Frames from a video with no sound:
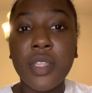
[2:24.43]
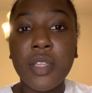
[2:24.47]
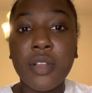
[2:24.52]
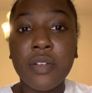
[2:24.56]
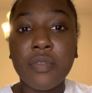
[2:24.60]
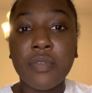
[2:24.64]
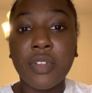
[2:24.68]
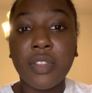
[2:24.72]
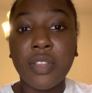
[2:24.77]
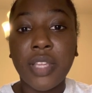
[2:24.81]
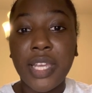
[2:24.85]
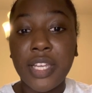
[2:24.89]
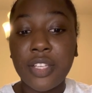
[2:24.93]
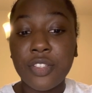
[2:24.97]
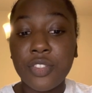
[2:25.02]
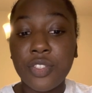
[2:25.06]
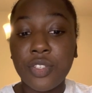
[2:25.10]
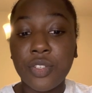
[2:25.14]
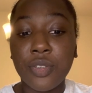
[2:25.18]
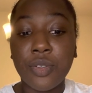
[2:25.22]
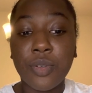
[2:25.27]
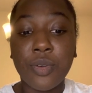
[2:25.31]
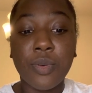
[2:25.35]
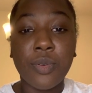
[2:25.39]
relate
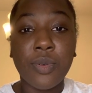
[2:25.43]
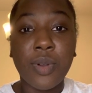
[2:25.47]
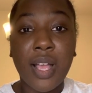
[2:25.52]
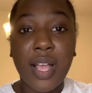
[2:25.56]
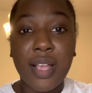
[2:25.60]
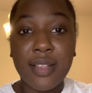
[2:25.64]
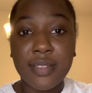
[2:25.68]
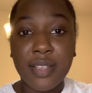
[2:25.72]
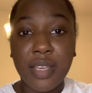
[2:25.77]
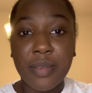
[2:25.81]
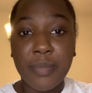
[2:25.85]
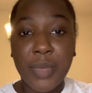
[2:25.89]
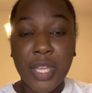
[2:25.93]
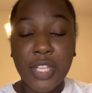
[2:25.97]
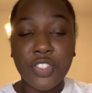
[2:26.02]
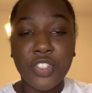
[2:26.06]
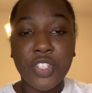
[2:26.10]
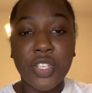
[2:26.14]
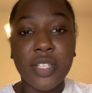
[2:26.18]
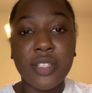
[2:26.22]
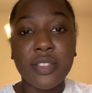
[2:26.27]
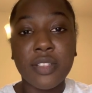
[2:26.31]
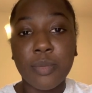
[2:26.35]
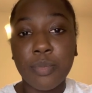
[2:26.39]
to, as I
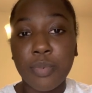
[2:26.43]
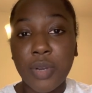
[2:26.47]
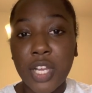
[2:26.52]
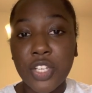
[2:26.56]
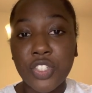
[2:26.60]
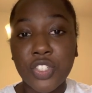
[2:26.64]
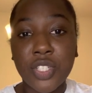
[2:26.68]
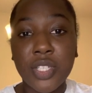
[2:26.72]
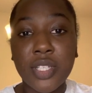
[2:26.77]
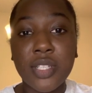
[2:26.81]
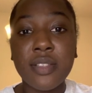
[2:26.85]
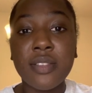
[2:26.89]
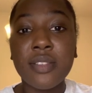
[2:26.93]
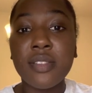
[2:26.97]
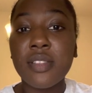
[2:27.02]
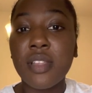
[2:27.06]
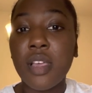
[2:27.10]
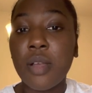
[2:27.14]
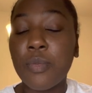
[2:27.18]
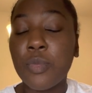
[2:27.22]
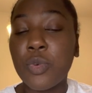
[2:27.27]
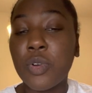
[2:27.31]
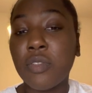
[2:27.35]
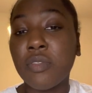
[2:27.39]
mentioned, depression.
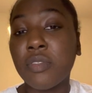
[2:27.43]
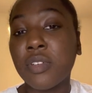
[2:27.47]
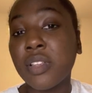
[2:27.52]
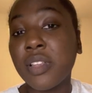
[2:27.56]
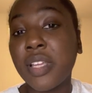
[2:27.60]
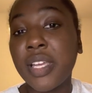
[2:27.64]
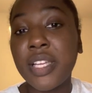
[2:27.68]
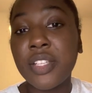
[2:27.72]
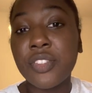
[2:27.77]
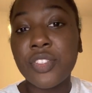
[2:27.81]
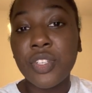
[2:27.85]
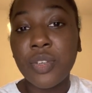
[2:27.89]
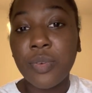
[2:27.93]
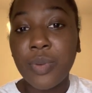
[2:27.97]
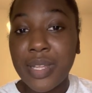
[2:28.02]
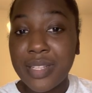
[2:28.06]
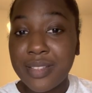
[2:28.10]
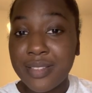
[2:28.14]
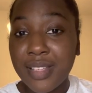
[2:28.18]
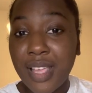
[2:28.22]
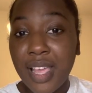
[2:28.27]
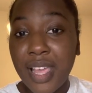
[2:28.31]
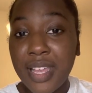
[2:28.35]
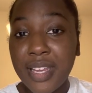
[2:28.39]
Some will relate to
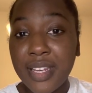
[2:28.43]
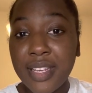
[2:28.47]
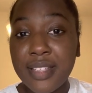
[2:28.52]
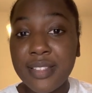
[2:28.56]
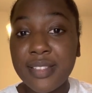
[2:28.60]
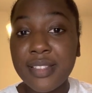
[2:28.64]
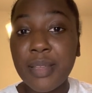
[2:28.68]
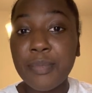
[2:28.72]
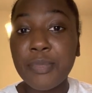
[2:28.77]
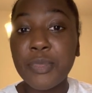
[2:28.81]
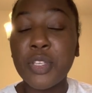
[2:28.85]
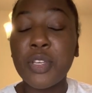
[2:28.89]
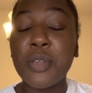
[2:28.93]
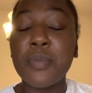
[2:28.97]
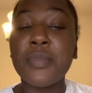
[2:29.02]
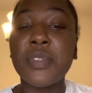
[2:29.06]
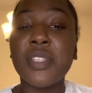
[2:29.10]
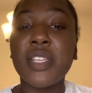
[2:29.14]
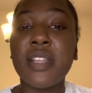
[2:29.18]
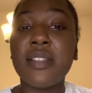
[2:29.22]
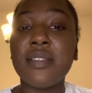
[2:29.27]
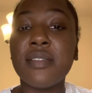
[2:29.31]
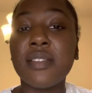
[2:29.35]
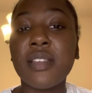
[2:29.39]
anxiety symptoms,
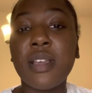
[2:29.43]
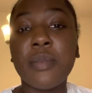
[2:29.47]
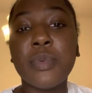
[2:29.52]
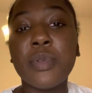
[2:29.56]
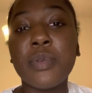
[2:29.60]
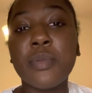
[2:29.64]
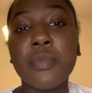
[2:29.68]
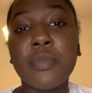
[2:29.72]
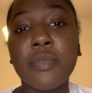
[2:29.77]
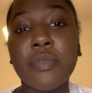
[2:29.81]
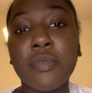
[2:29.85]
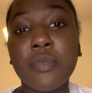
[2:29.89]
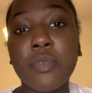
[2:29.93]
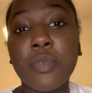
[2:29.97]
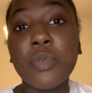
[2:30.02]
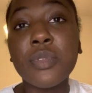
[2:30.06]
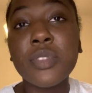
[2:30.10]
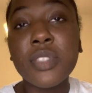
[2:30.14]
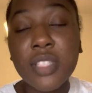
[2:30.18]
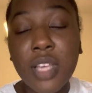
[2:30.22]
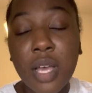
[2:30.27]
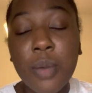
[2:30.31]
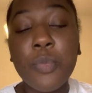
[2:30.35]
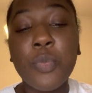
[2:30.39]
and
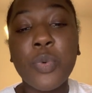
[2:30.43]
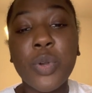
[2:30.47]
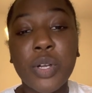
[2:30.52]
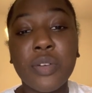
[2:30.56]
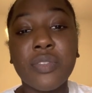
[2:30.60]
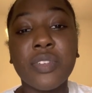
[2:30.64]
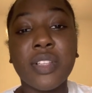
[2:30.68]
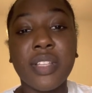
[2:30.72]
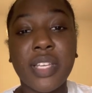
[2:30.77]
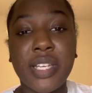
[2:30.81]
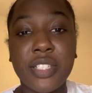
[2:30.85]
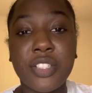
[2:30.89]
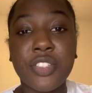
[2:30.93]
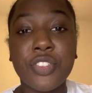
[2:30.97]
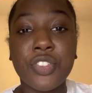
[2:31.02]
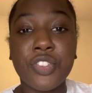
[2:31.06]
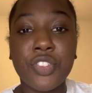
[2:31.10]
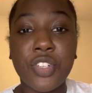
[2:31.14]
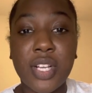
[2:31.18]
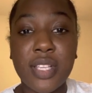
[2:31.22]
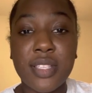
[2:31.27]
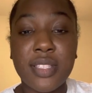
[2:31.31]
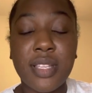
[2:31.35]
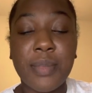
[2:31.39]
some will relate to
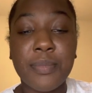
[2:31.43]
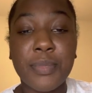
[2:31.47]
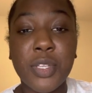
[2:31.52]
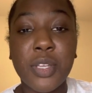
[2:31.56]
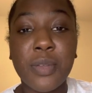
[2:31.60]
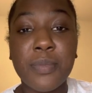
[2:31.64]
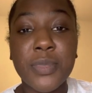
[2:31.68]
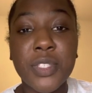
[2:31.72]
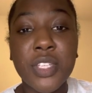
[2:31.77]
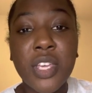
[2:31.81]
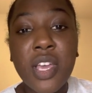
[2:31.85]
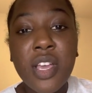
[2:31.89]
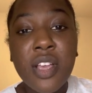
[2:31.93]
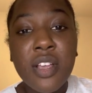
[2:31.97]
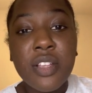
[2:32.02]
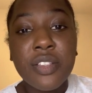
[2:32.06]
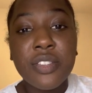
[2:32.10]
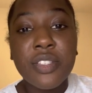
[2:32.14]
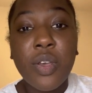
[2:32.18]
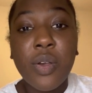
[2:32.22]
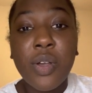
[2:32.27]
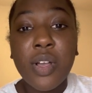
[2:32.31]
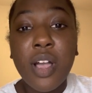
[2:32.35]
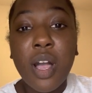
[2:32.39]
stress symptoms.
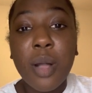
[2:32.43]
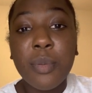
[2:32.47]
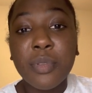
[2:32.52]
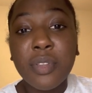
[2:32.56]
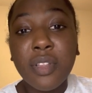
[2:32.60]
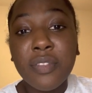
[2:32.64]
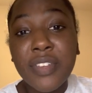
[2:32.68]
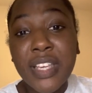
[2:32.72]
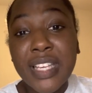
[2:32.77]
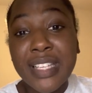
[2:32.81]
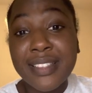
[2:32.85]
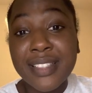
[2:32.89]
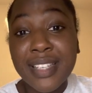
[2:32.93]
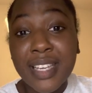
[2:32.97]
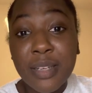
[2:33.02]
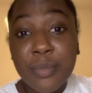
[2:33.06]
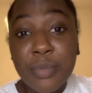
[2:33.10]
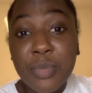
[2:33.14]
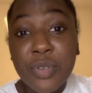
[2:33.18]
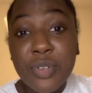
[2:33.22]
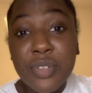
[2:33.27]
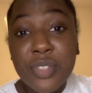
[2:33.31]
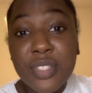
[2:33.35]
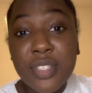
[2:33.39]
So a couple of
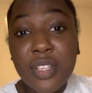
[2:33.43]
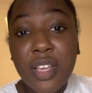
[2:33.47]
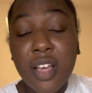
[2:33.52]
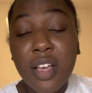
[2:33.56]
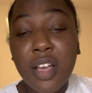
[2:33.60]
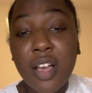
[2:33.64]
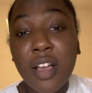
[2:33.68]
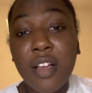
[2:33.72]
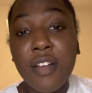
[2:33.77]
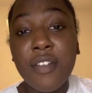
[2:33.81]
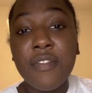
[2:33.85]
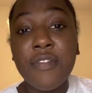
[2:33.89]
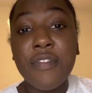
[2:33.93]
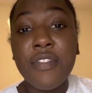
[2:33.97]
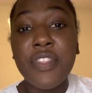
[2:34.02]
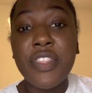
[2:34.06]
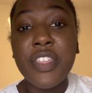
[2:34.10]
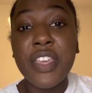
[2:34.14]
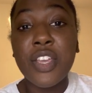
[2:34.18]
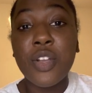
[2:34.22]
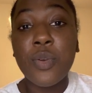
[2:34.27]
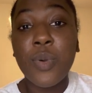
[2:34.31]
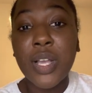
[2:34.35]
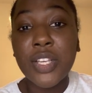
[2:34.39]
examples of
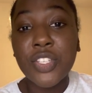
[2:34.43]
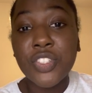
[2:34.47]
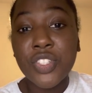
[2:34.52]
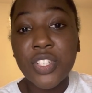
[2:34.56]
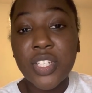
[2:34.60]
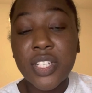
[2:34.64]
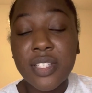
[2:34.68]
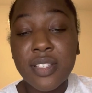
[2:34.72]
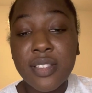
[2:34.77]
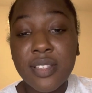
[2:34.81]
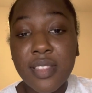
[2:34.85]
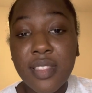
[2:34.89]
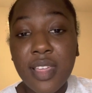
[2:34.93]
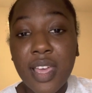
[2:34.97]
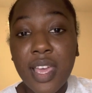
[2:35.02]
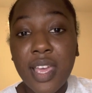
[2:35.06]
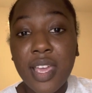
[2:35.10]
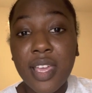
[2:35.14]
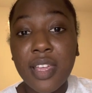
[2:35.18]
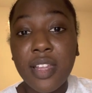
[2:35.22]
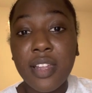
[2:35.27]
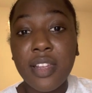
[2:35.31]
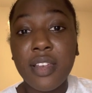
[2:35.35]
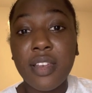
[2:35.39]
the questions
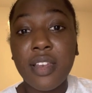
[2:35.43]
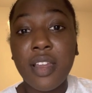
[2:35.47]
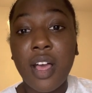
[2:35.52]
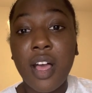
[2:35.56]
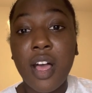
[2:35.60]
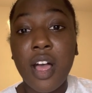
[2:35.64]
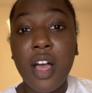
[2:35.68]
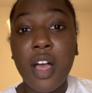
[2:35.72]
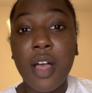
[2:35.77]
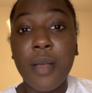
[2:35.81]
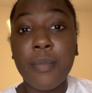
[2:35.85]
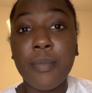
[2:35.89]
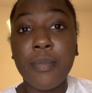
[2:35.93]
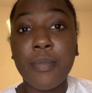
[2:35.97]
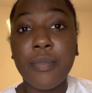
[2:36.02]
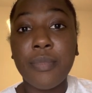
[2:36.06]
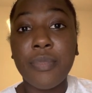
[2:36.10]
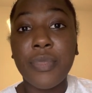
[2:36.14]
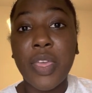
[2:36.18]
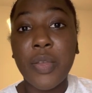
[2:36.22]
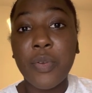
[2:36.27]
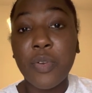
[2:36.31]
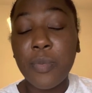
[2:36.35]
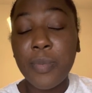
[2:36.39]
that
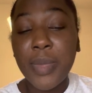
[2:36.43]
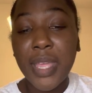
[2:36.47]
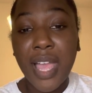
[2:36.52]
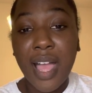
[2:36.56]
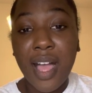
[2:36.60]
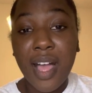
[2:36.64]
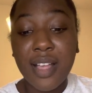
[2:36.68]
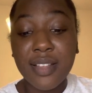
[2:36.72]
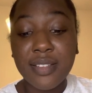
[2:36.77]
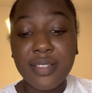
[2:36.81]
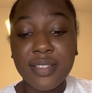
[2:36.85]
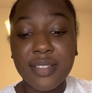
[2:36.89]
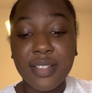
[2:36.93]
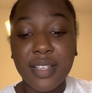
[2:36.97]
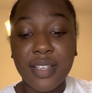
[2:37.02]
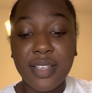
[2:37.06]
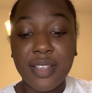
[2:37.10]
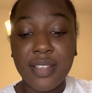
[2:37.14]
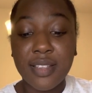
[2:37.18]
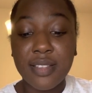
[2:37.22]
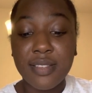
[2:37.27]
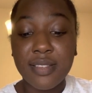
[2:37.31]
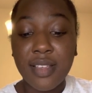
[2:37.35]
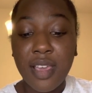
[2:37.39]
they will be asked
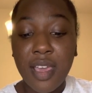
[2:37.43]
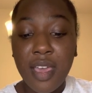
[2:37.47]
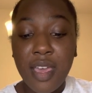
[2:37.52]
is,